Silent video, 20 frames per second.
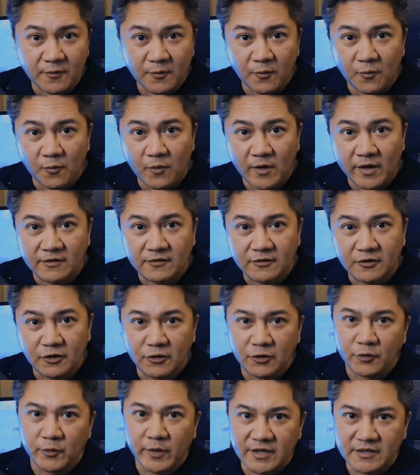what
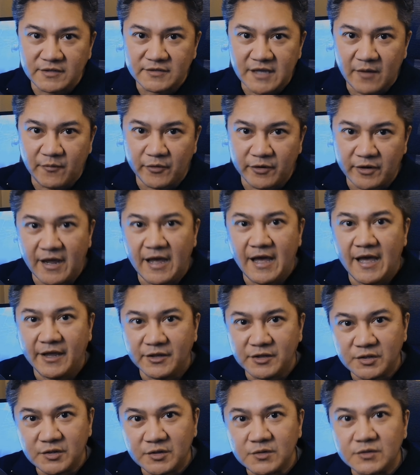color grading software that I
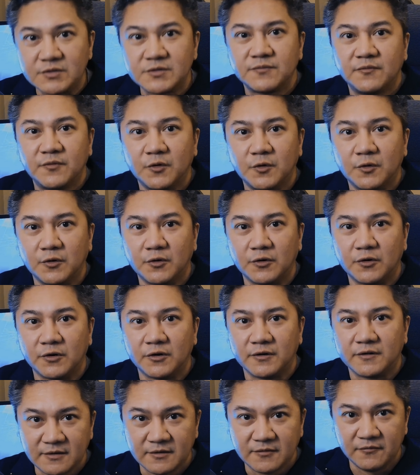use
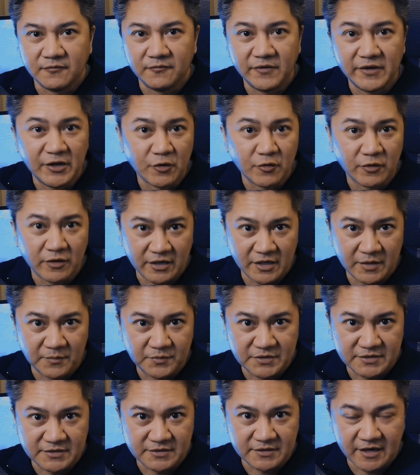for video
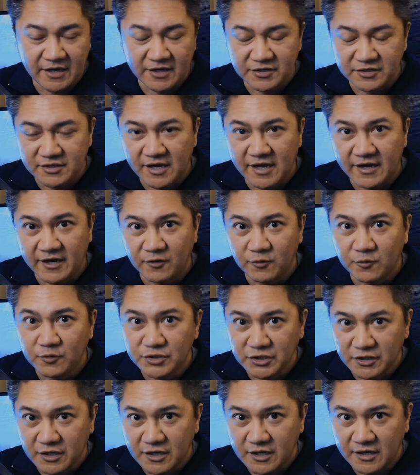clips that I shot at
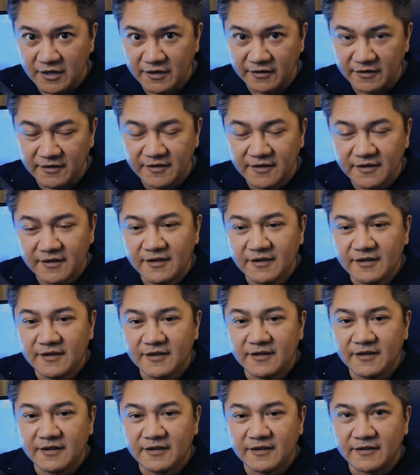Uchicon,
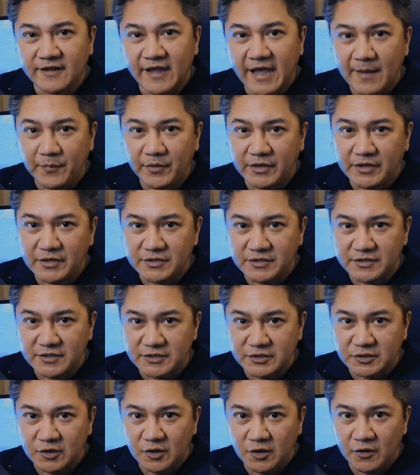the application
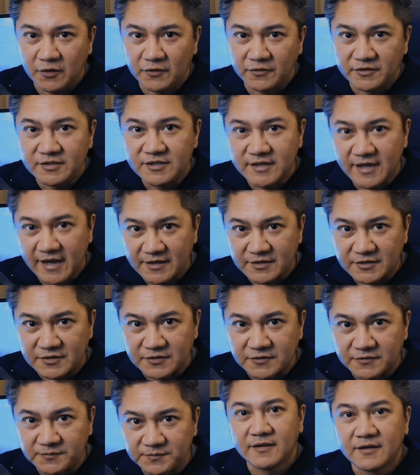is called
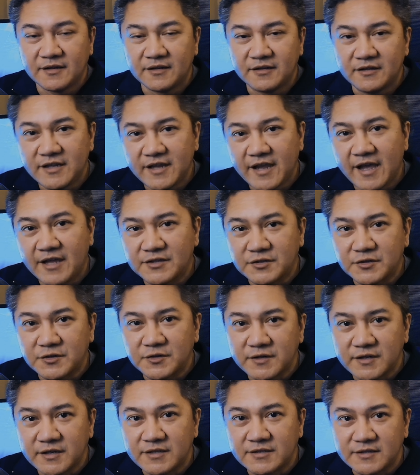Dehancer.
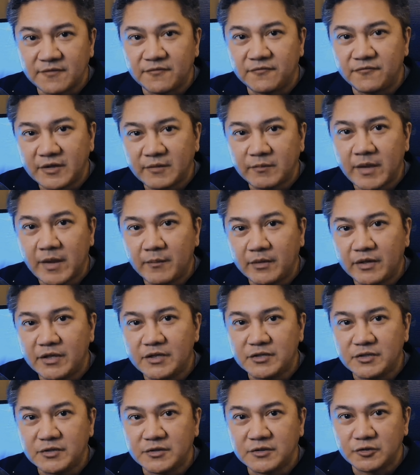Dehancer is a film
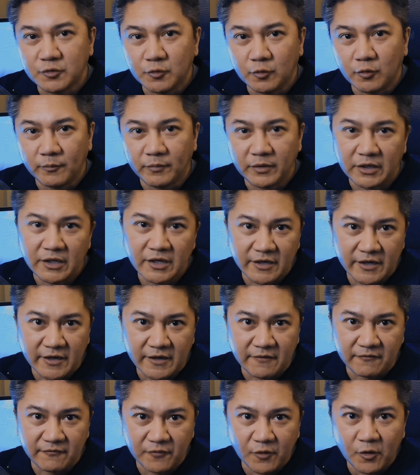emulation tool
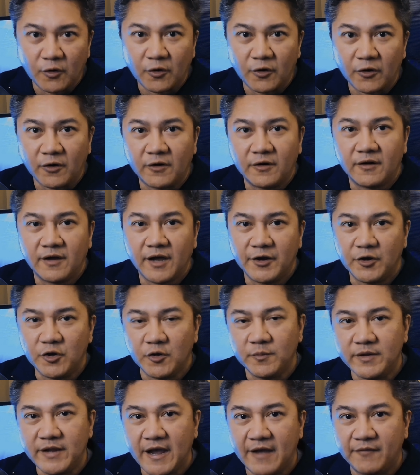plugin for
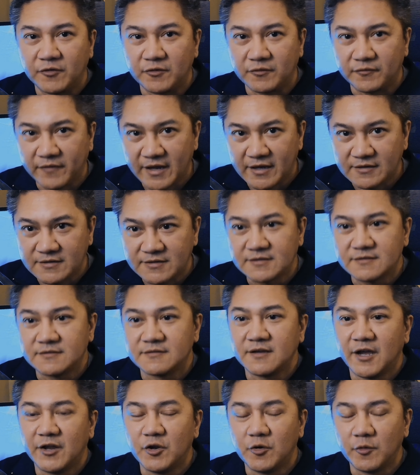Adobe After Effects,
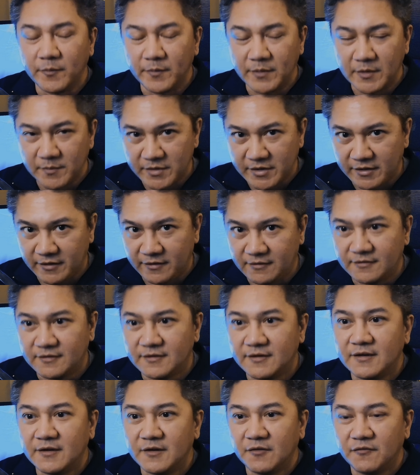Adobe Premiere,
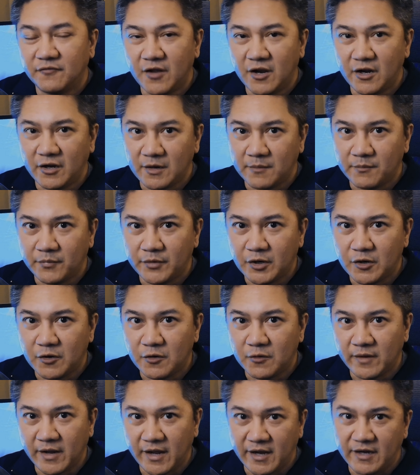Final Cut
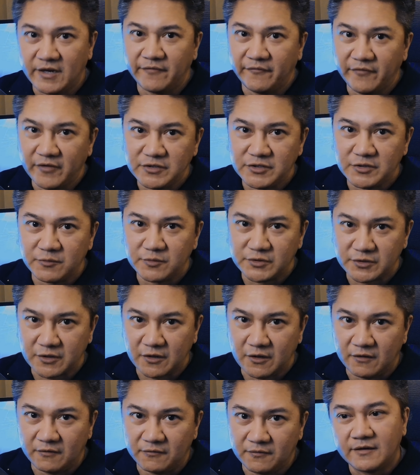Pro, and DaVinci
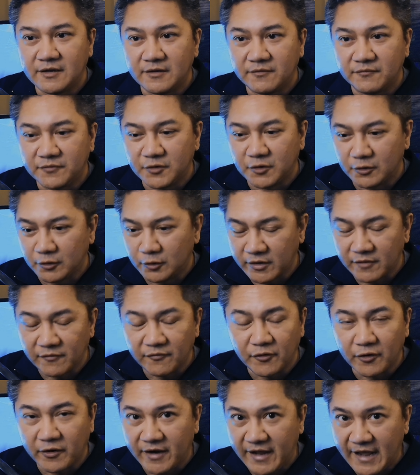Resolve. If you're looking
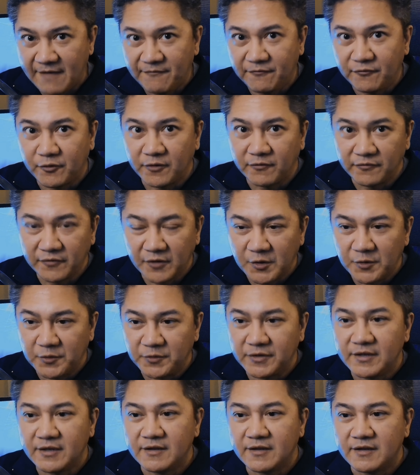for an app for a
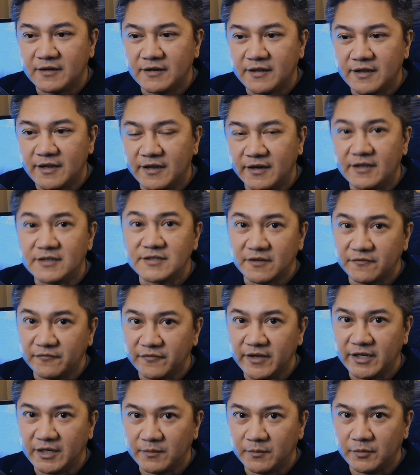phone, it is
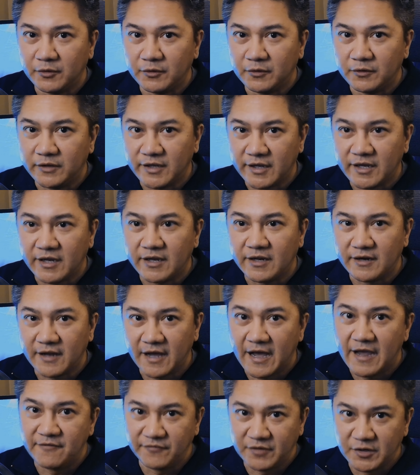available in
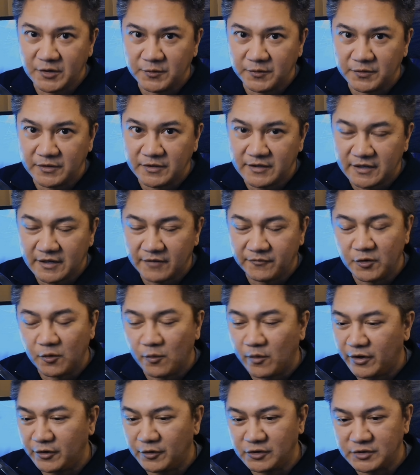iPhone if you're
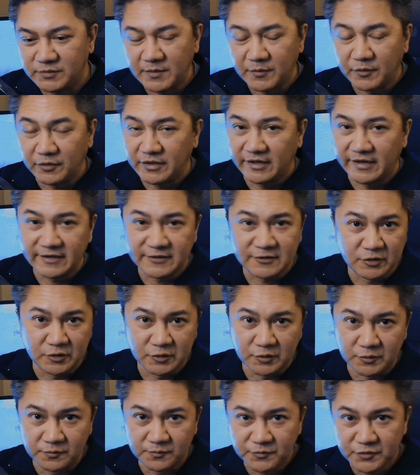one of those people that likes to
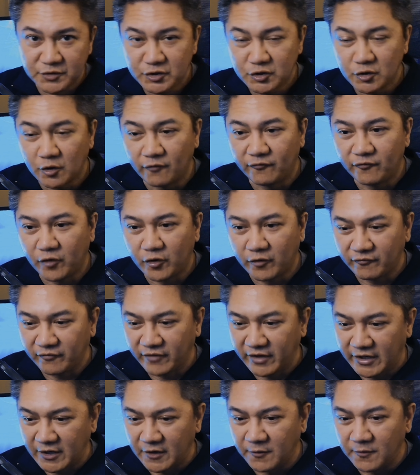do short form
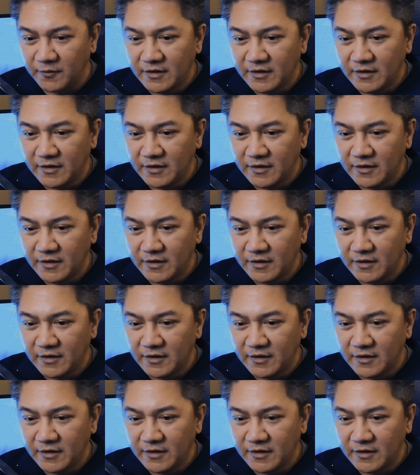video.